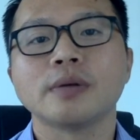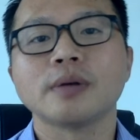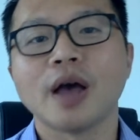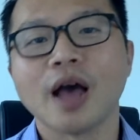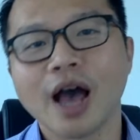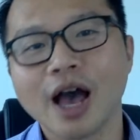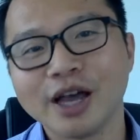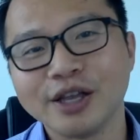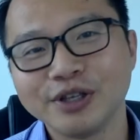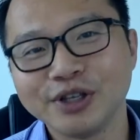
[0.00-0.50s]

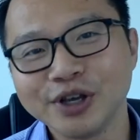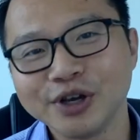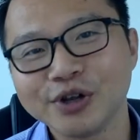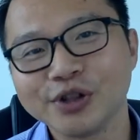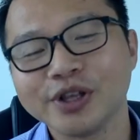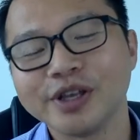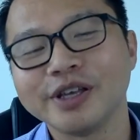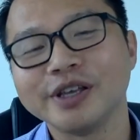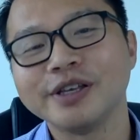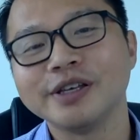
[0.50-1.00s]

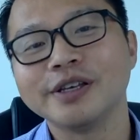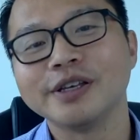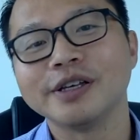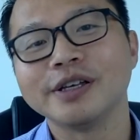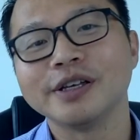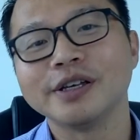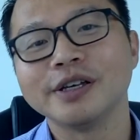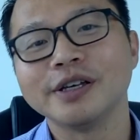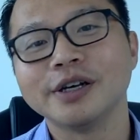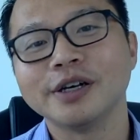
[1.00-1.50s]
Ideally,
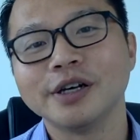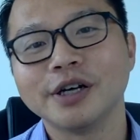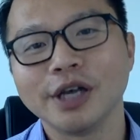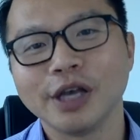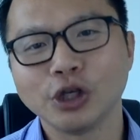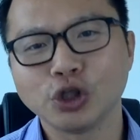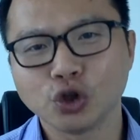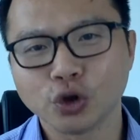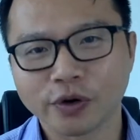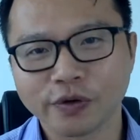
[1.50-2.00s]

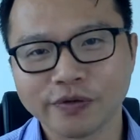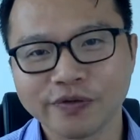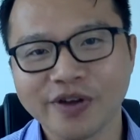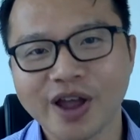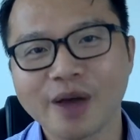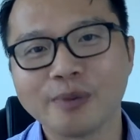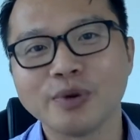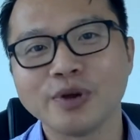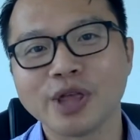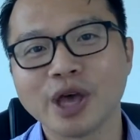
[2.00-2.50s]
it's your
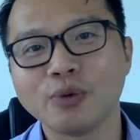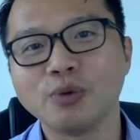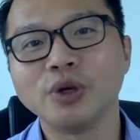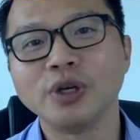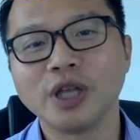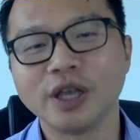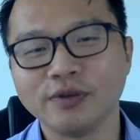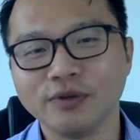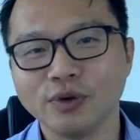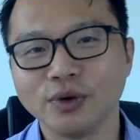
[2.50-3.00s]
family that would
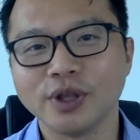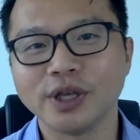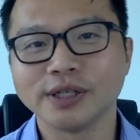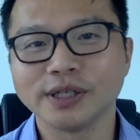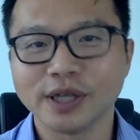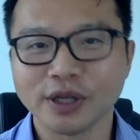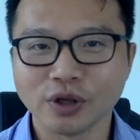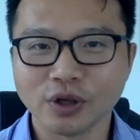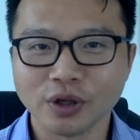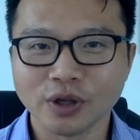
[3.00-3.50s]
give you this
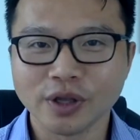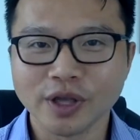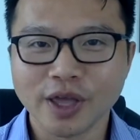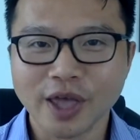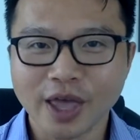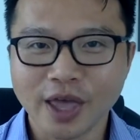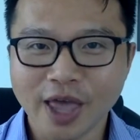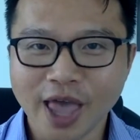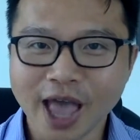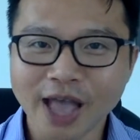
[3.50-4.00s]

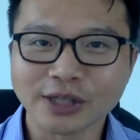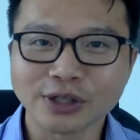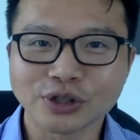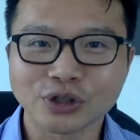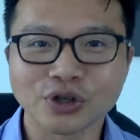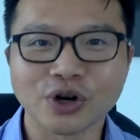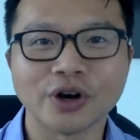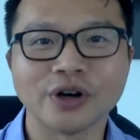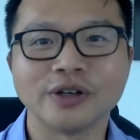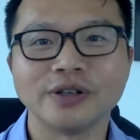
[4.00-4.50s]
head
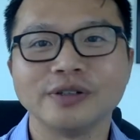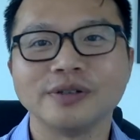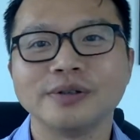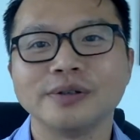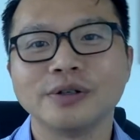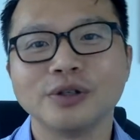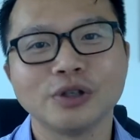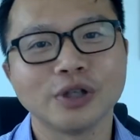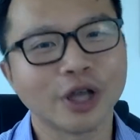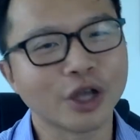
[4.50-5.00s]
start,
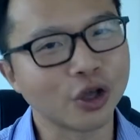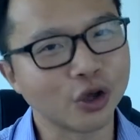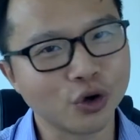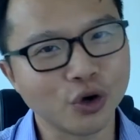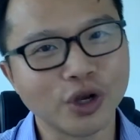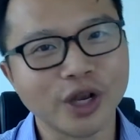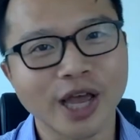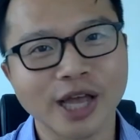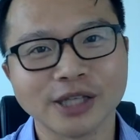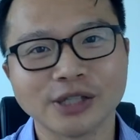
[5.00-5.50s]
like a
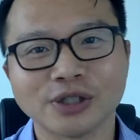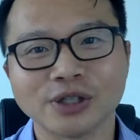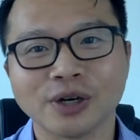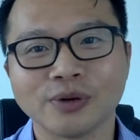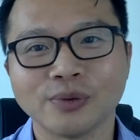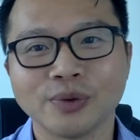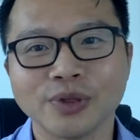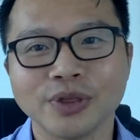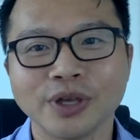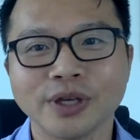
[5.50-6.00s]
good head start
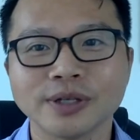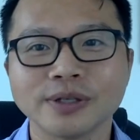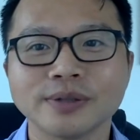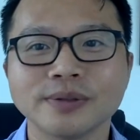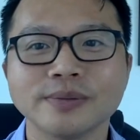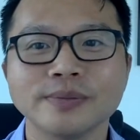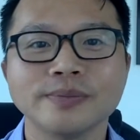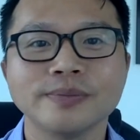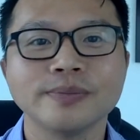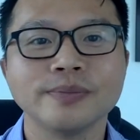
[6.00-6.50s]
with this.
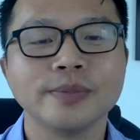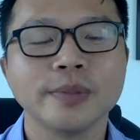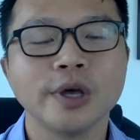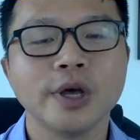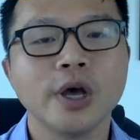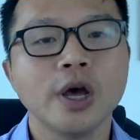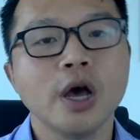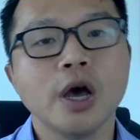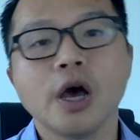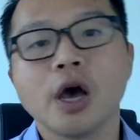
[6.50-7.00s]

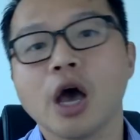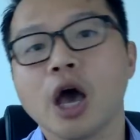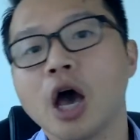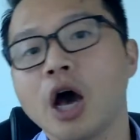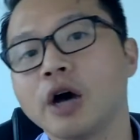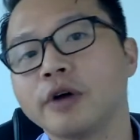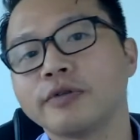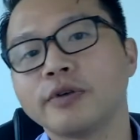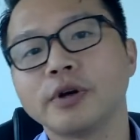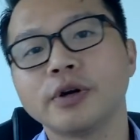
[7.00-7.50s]

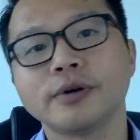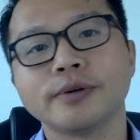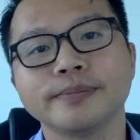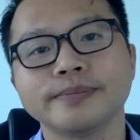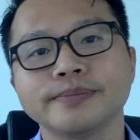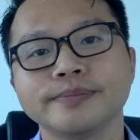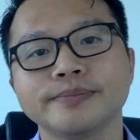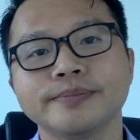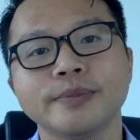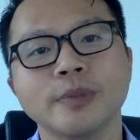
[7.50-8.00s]
However,
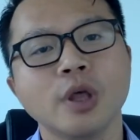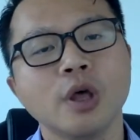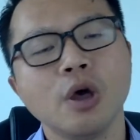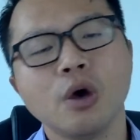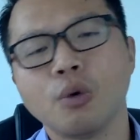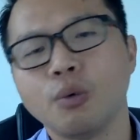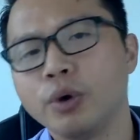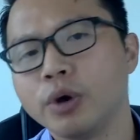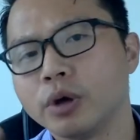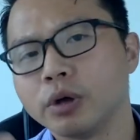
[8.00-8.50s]

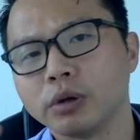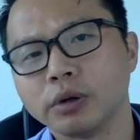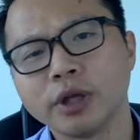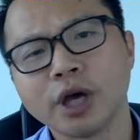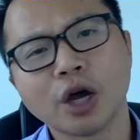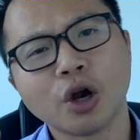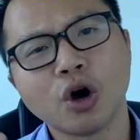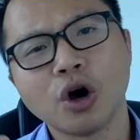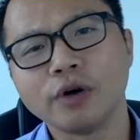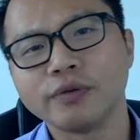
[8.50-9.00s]
not
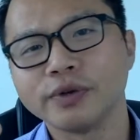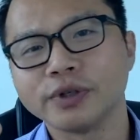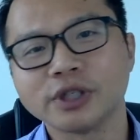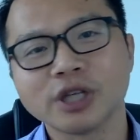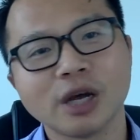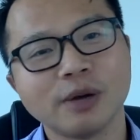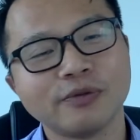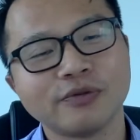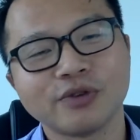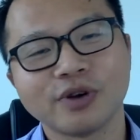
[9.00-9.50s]
all of us
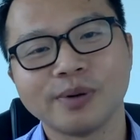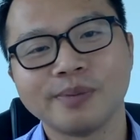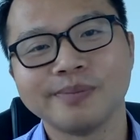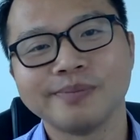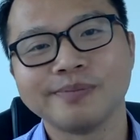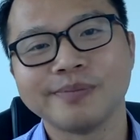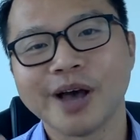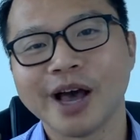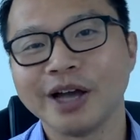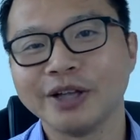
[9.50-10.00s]
come
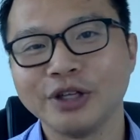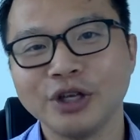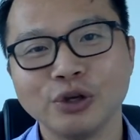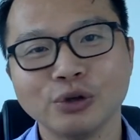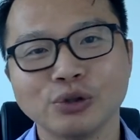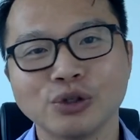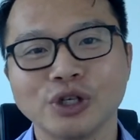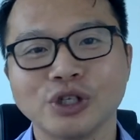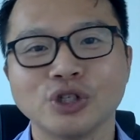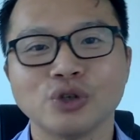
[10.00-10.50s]
from ideal
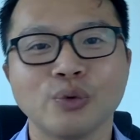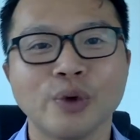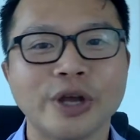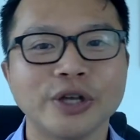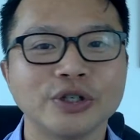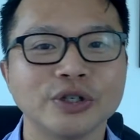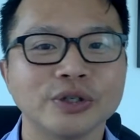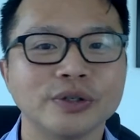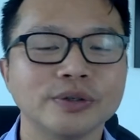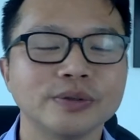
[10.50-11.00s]

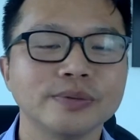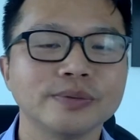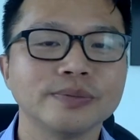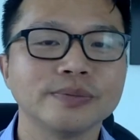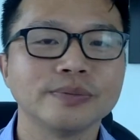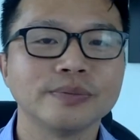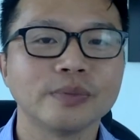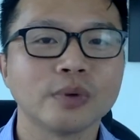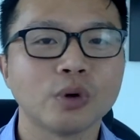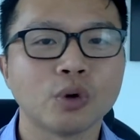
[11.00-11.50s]
situations
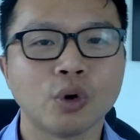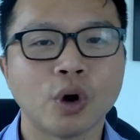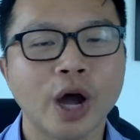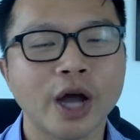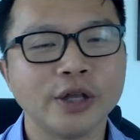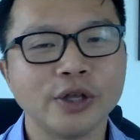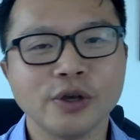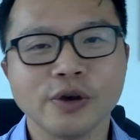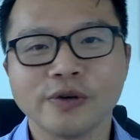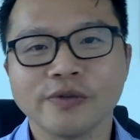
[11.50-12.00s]
or
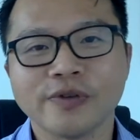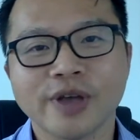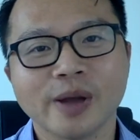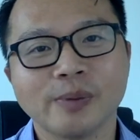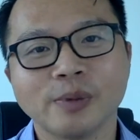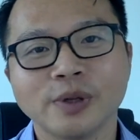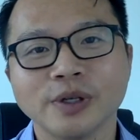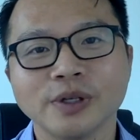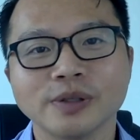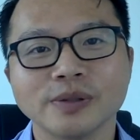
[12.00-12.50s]
ideal
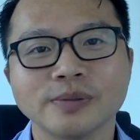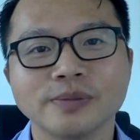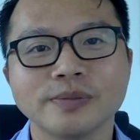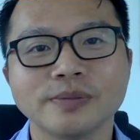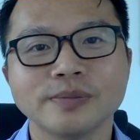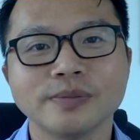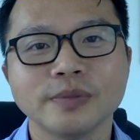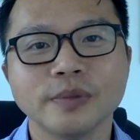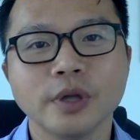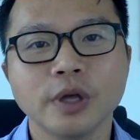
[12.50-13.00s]
families.
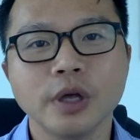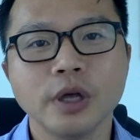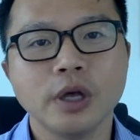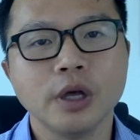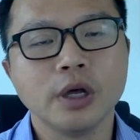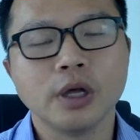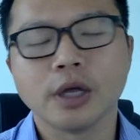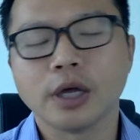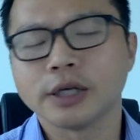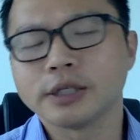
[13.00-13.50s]

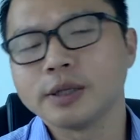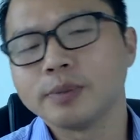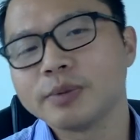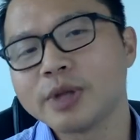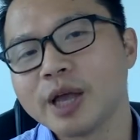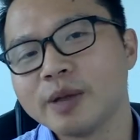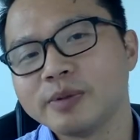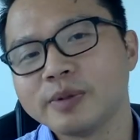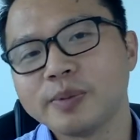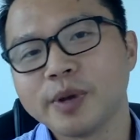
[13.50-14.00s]
Like
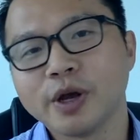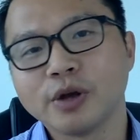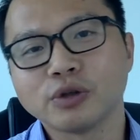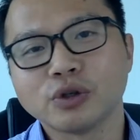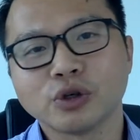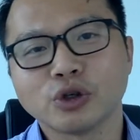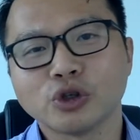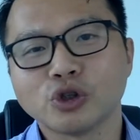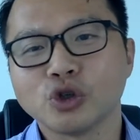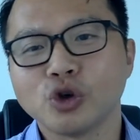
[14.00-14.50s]
sometimes parents are
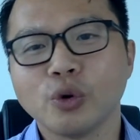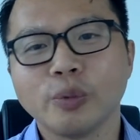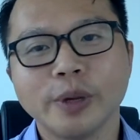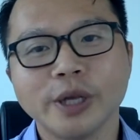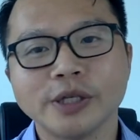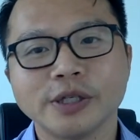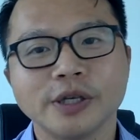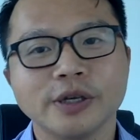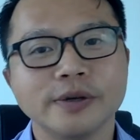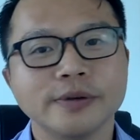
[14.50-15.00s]
so
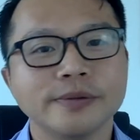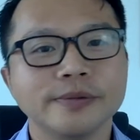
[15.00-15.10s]
busy,